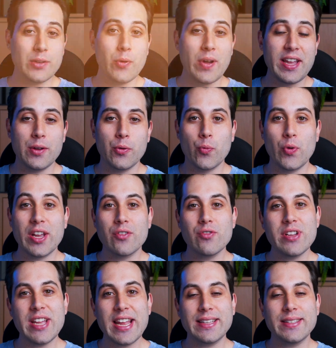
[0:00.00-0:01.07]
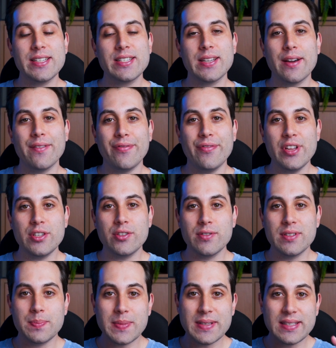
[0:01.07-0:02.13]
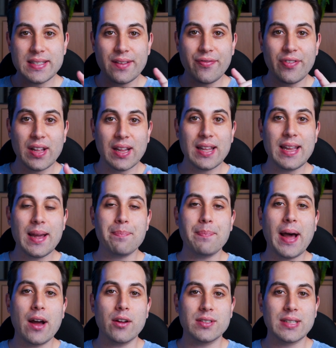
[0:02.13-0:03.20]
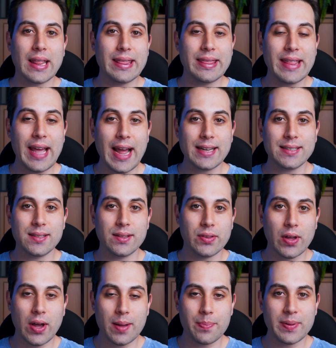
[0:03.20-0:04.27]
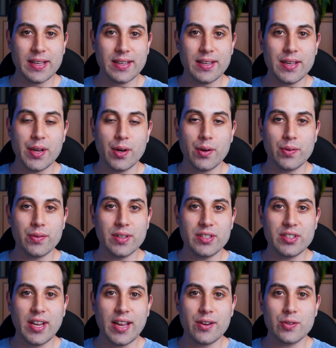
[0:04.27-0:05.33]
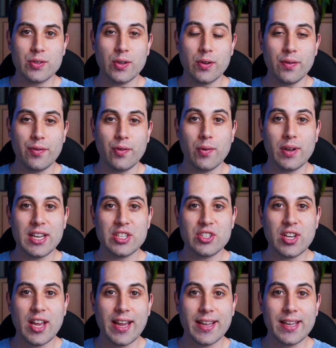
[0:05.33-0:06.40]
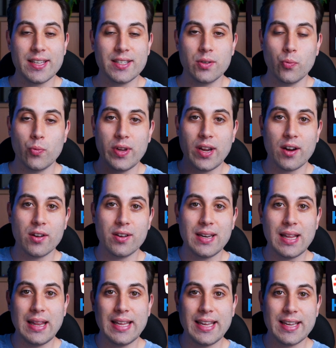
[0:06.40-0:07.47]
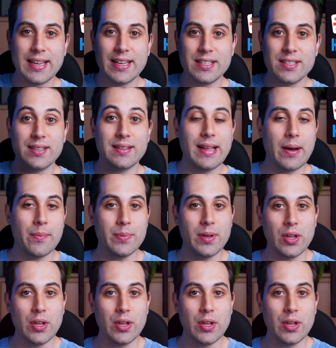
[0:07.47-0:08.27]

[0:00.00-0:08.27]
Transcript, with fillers: the way, we created a video specifically about that topic here on the channel, so if you wanna check it, we are gonna link it down